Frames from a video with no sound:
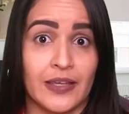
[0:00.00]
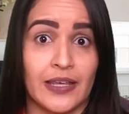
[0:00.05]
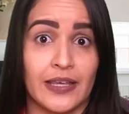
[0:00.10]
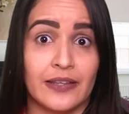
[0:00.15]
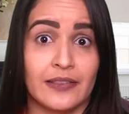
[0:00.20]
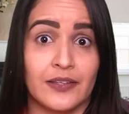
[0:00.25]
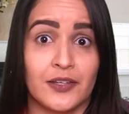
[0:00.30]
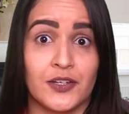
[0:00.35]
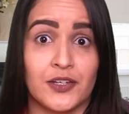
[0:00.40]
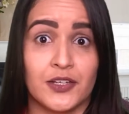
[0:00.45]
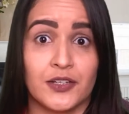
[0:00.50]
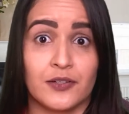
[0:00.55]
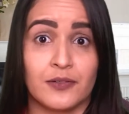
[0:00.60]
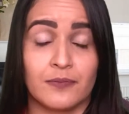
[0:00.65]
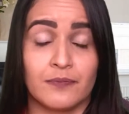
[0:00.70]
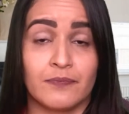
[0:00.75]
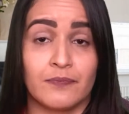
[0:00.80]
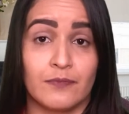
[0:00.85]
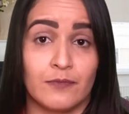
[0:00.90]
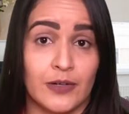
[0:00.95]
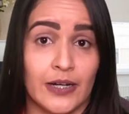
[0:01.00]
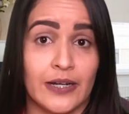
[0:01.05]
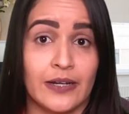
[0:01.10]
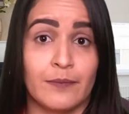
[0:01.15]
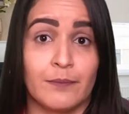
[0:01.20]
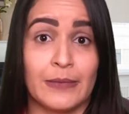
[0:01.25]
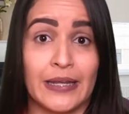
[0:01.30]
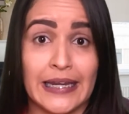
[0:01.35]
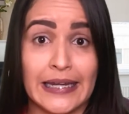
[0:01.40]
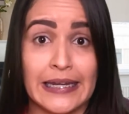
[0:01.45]
in the year, right?
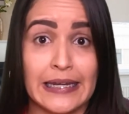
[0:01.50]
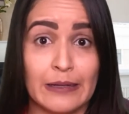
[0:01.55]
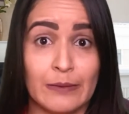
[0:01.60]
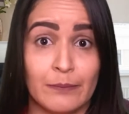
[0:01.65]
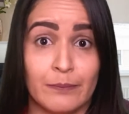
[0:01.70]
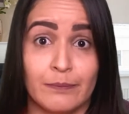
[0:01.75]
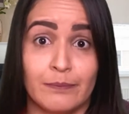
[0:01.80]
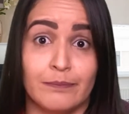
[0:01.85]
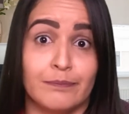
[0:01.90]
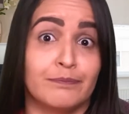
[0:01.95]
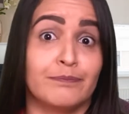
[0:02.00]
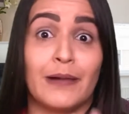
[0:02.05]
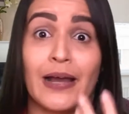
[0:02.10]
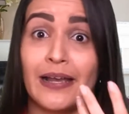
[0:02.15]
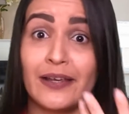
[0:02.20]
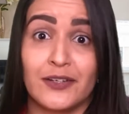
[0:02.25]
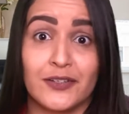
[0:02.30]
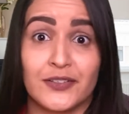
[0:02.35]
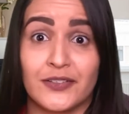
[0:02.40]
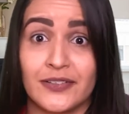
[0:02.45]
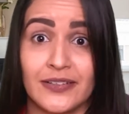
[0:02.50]
Meaning buyer,